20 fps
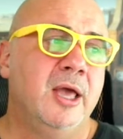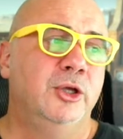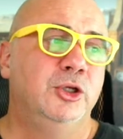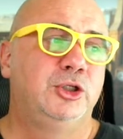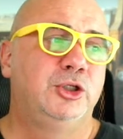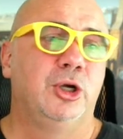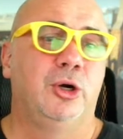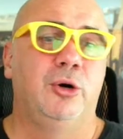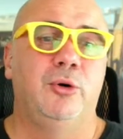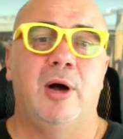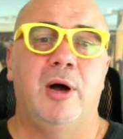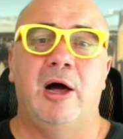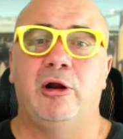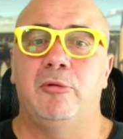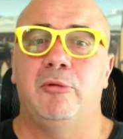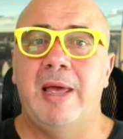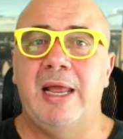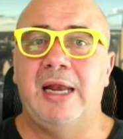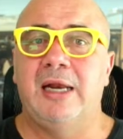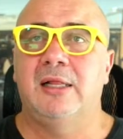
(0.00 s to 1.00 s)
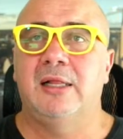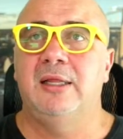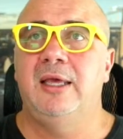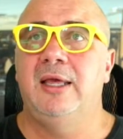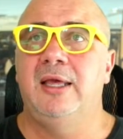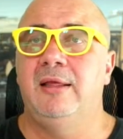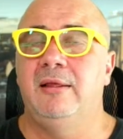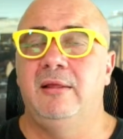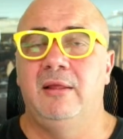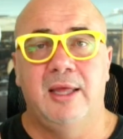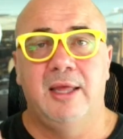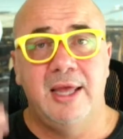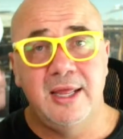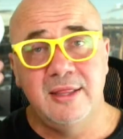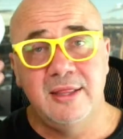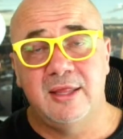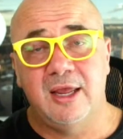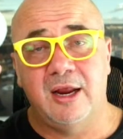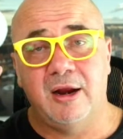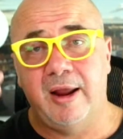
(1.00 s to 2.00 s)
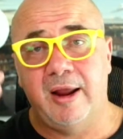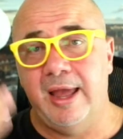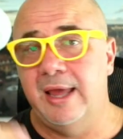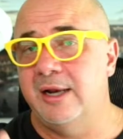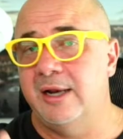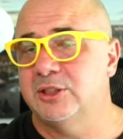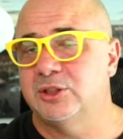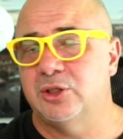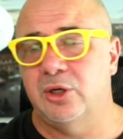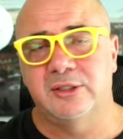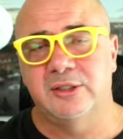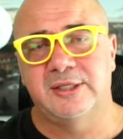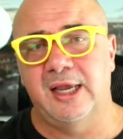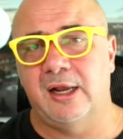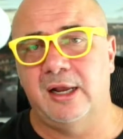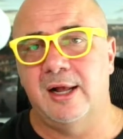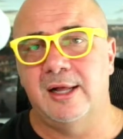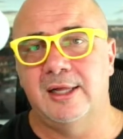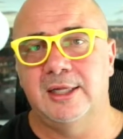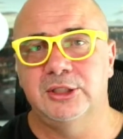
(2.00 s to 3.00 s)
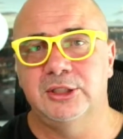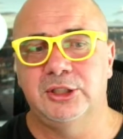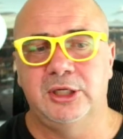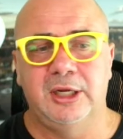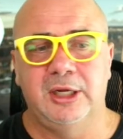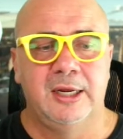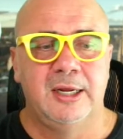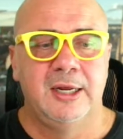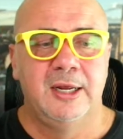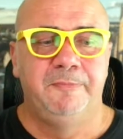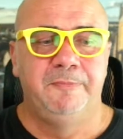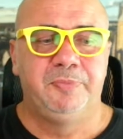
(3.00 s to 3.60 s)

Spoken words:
So automatically in their head, it's all psychology.